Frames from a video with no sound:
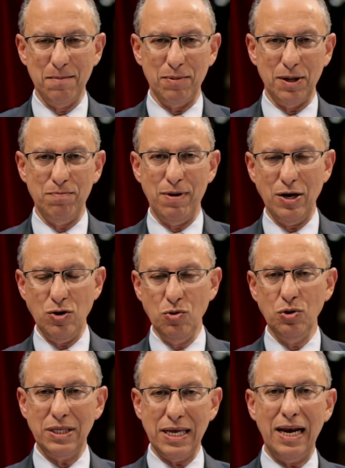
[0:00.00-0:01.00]
But by
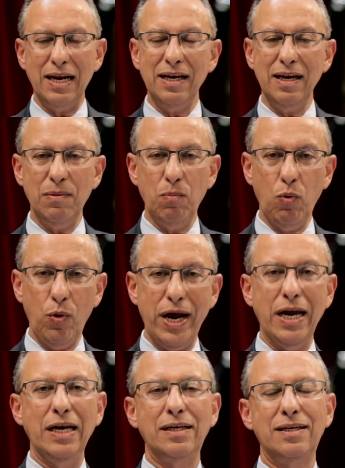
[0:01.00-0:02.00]
you telling him,
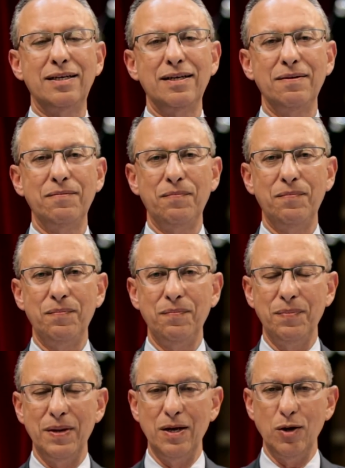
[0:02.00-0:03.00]
wait,
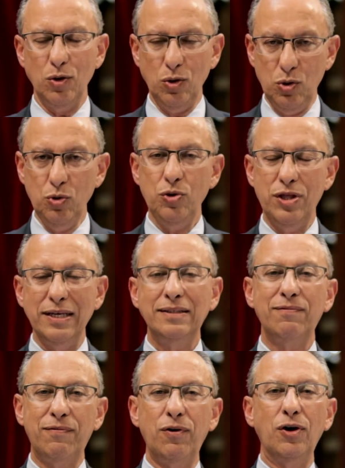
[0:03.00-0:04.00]
do
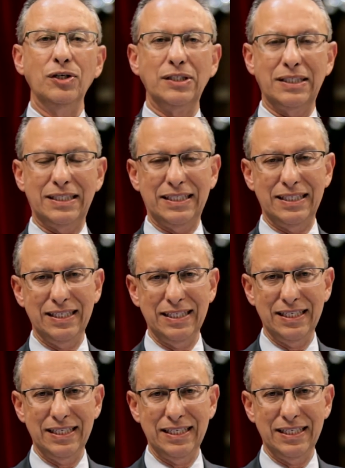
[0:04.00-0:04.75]
this first.